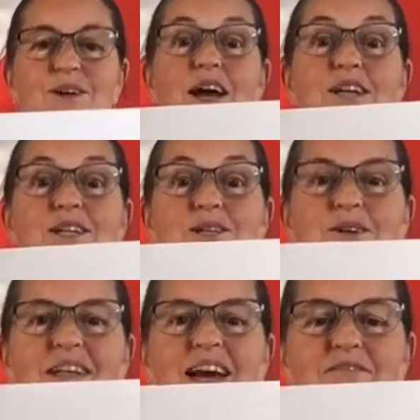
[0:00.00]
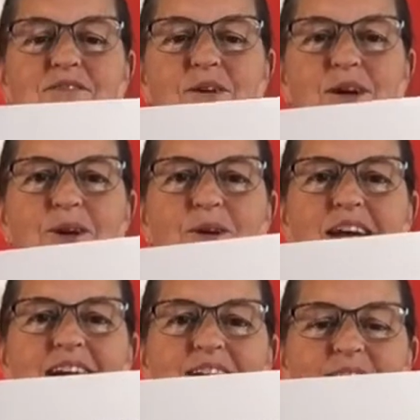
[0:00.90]
doing that for you
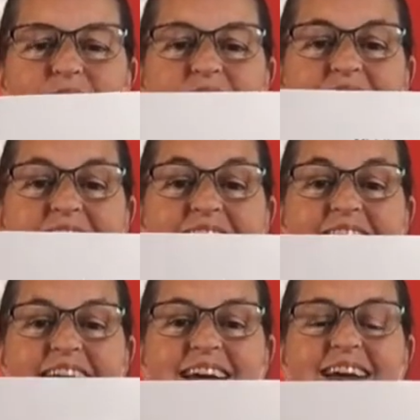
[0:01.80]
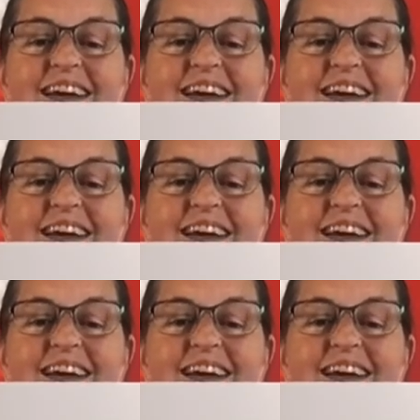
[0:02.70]
here today.